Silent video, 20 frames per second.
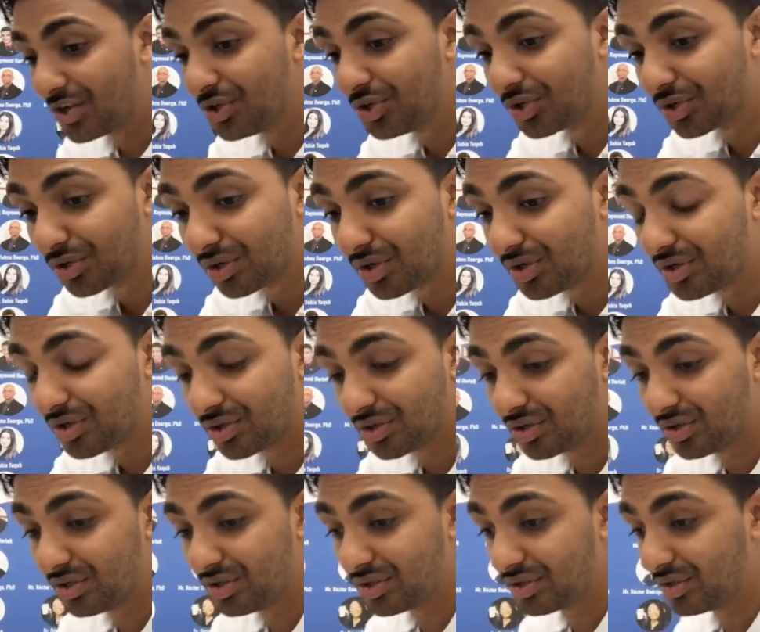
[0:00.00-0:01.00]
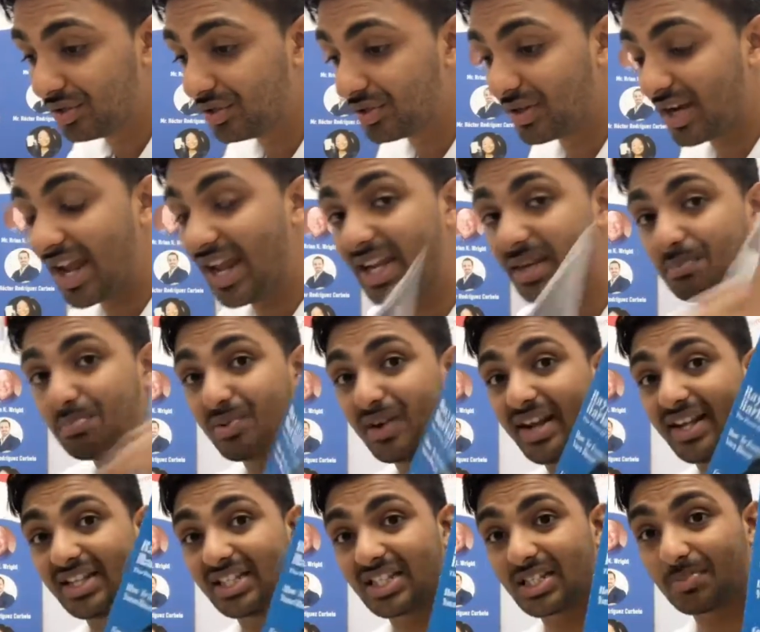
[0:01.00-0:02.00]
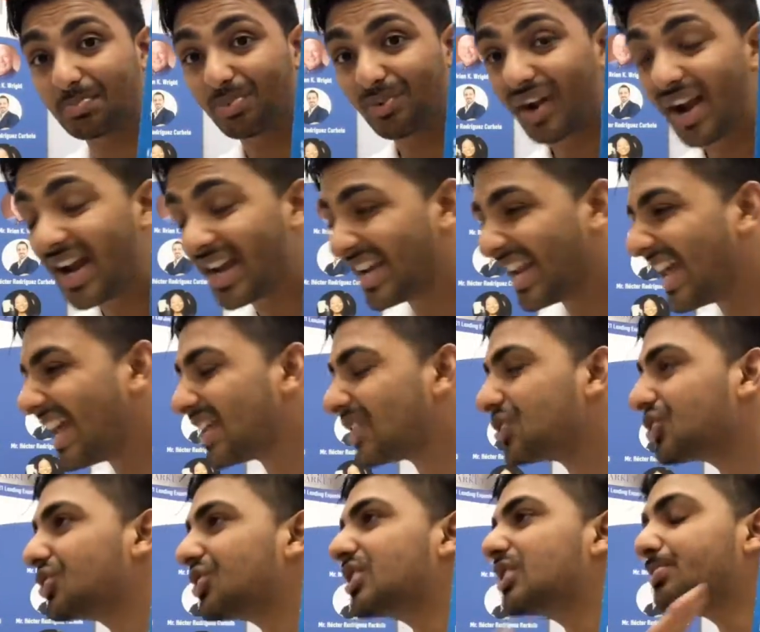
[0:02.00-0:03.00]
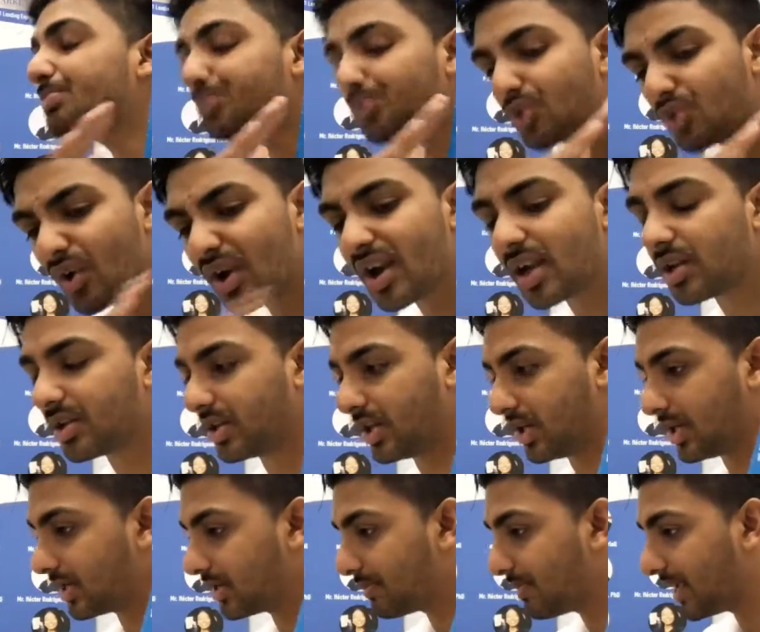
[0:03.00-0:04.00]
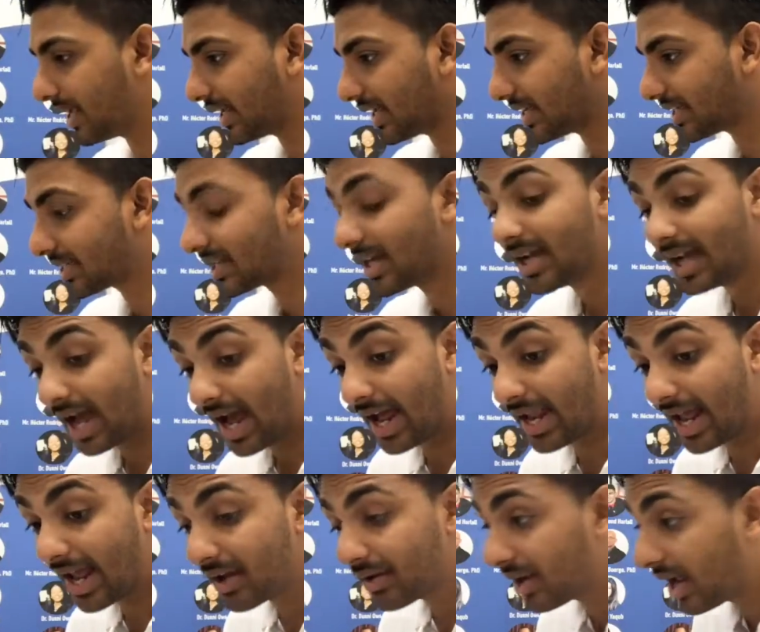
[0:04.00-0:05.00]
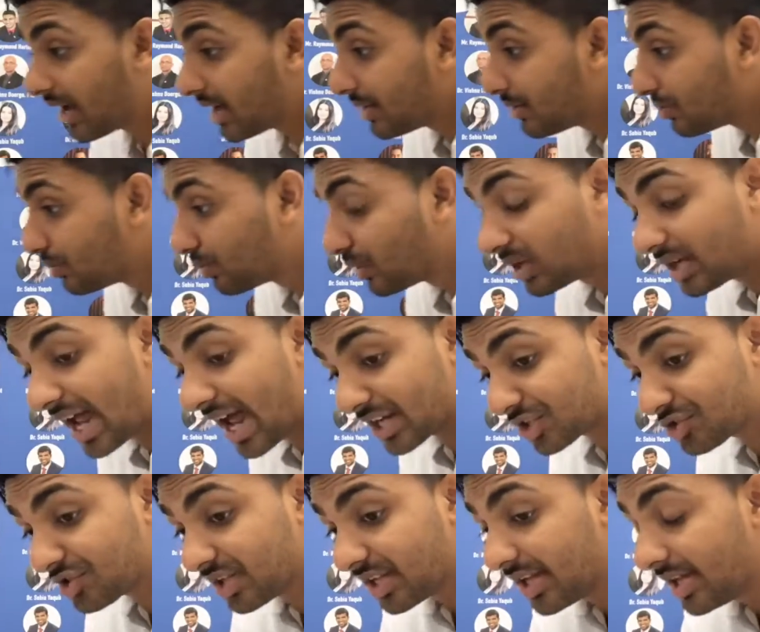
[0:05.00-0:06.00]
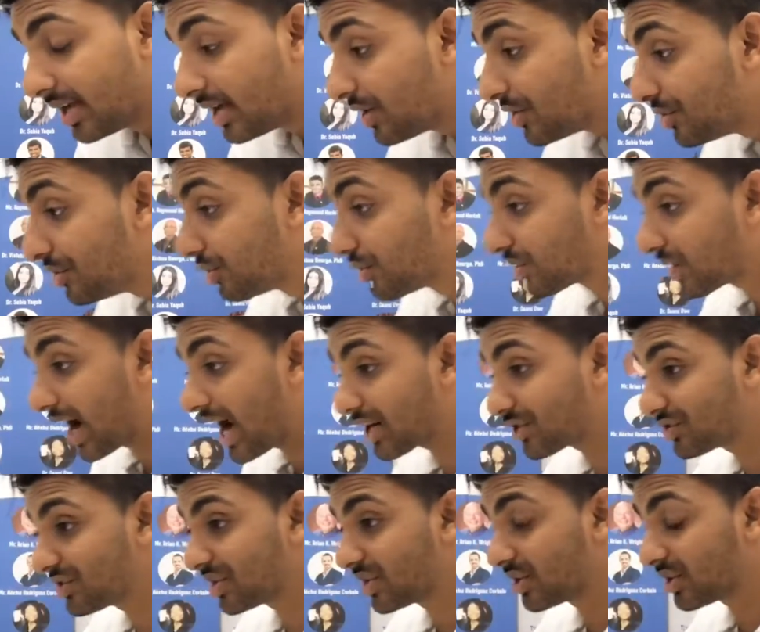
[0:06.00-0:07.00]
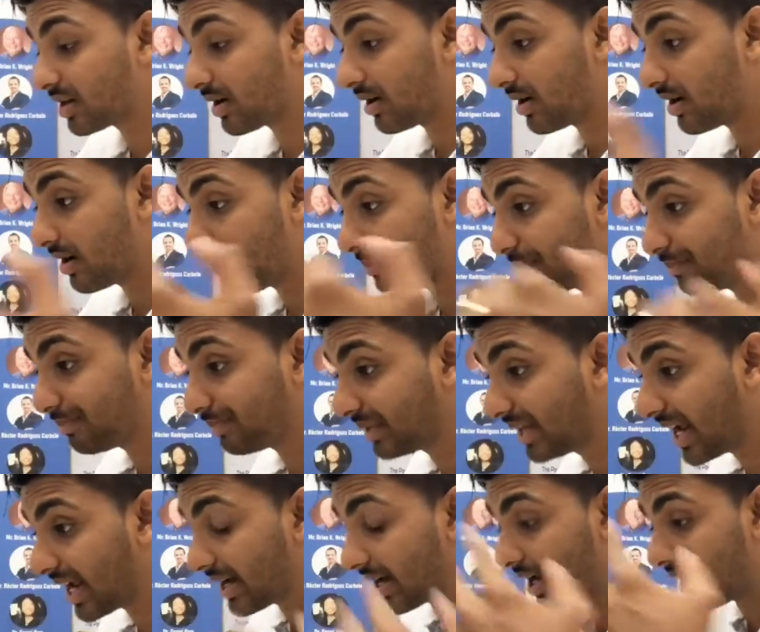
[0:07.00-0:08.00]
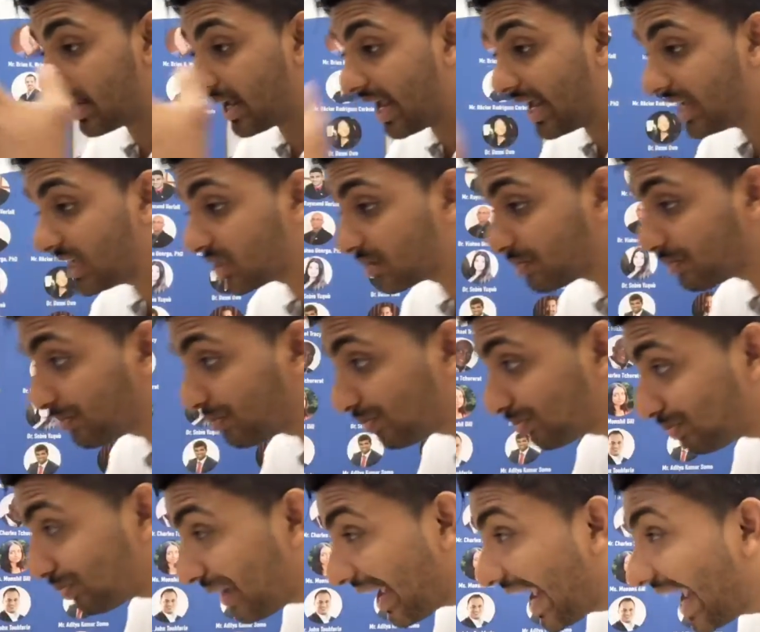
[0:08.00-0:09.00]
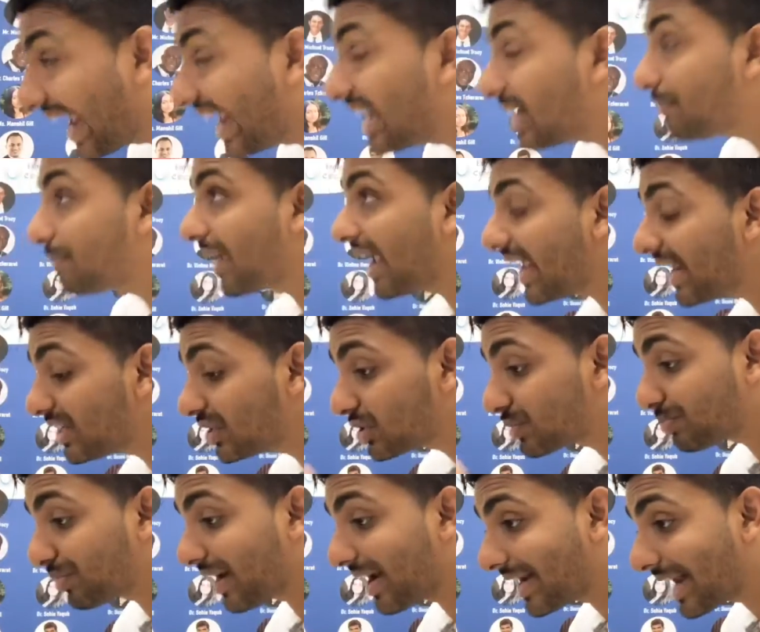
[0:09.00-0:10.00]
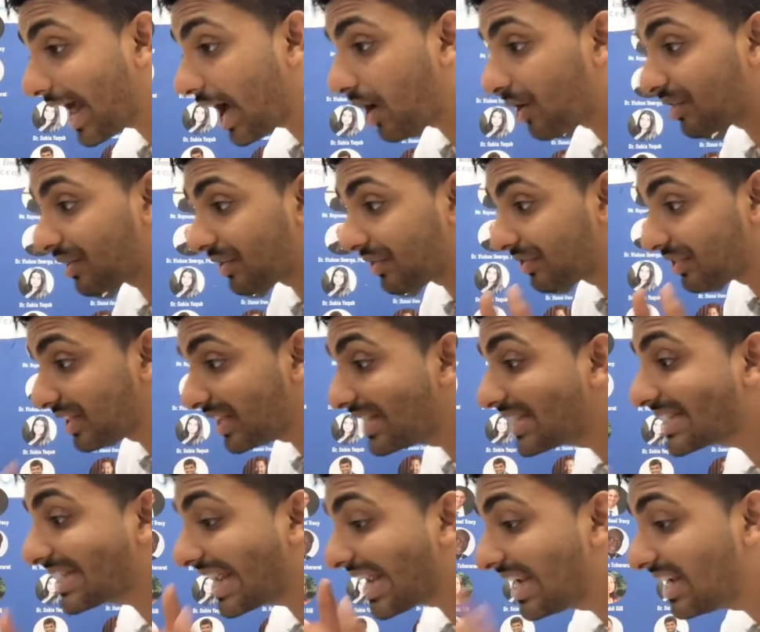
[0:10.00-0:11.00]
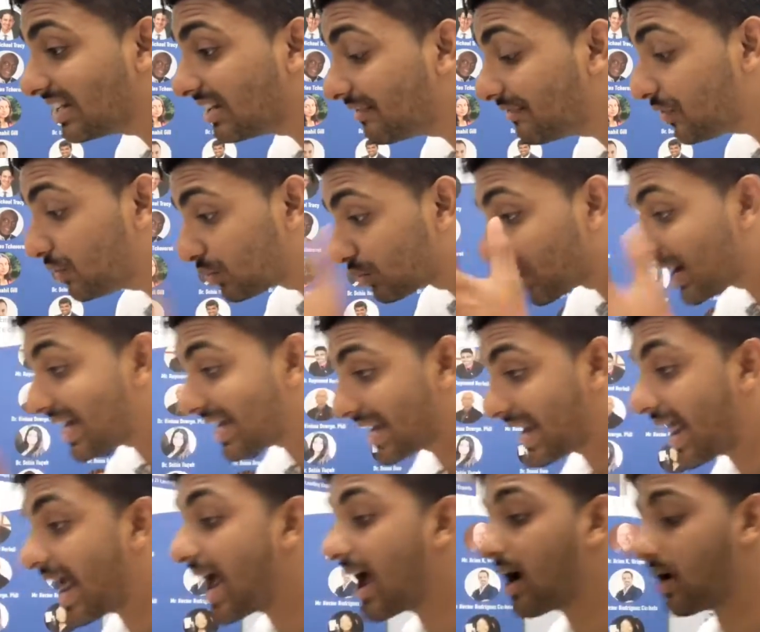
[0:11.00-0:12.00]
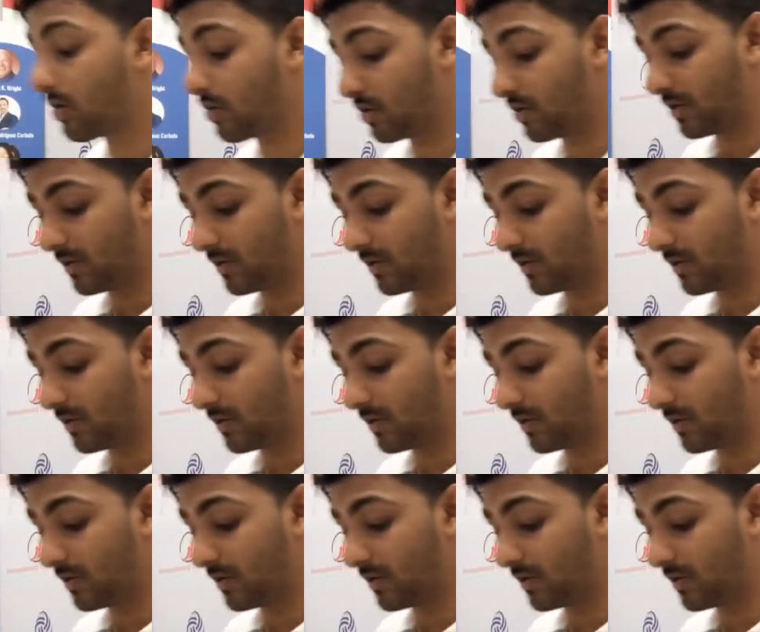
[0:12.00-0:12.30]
your 8-page spread is just brilliant because and you're actually gonna get a 8-page spread out of this interview right now.